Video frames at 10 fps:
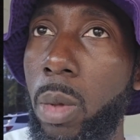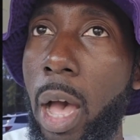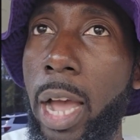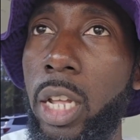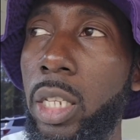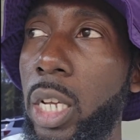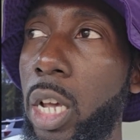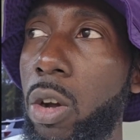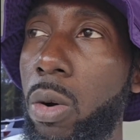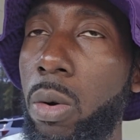I can
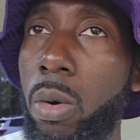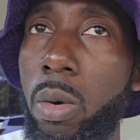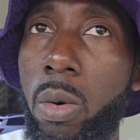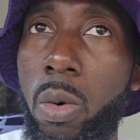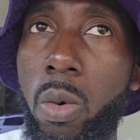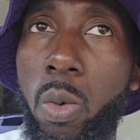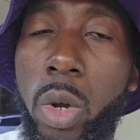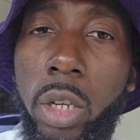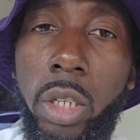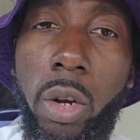tell
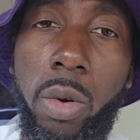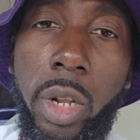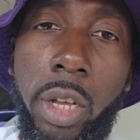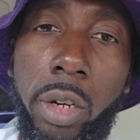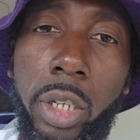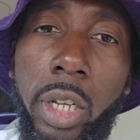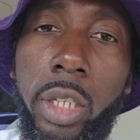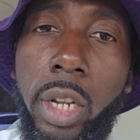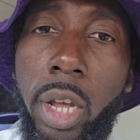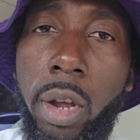when a certain energy
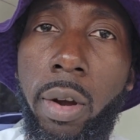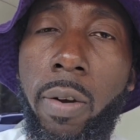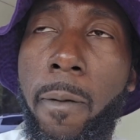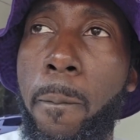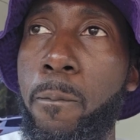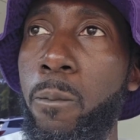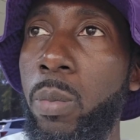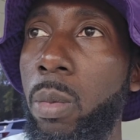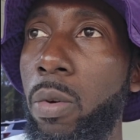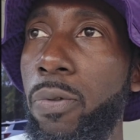is there
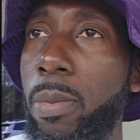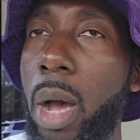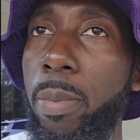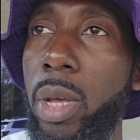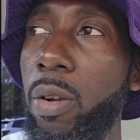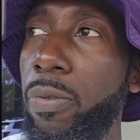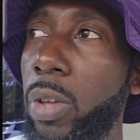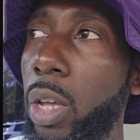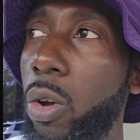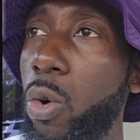for my
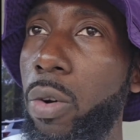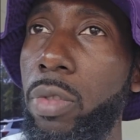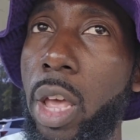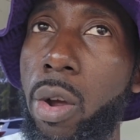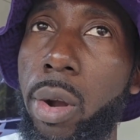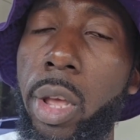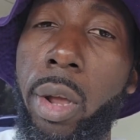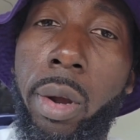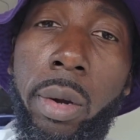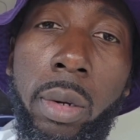benefit, or if they are
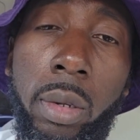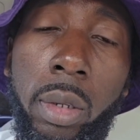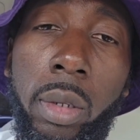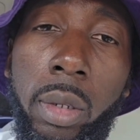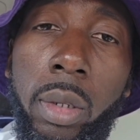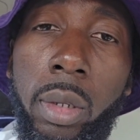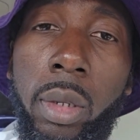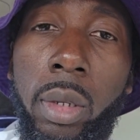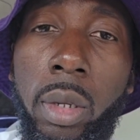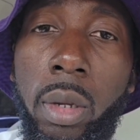there
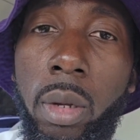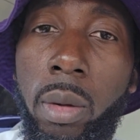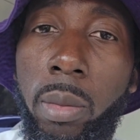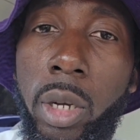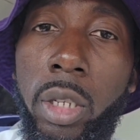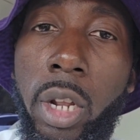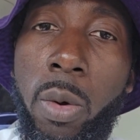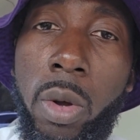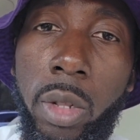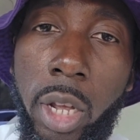because they
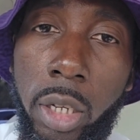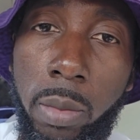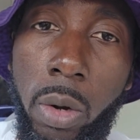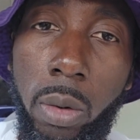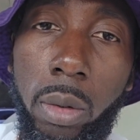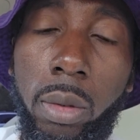want that smoke.